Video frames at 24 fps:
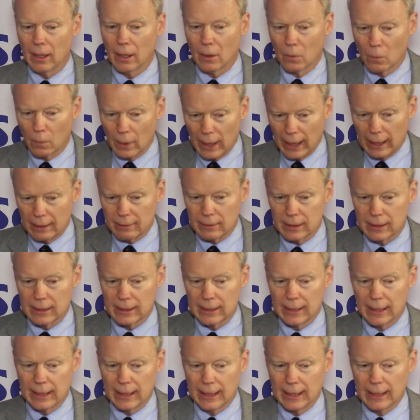around
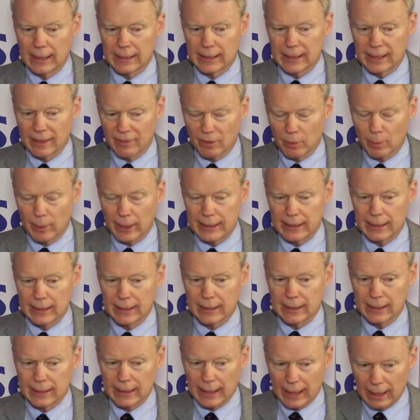several
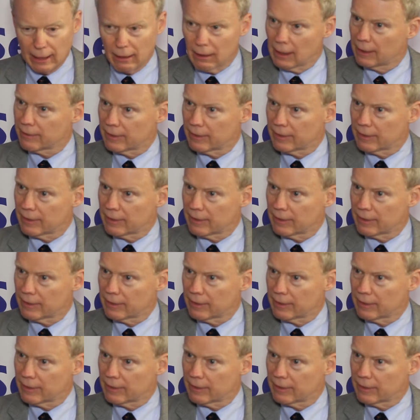places in town.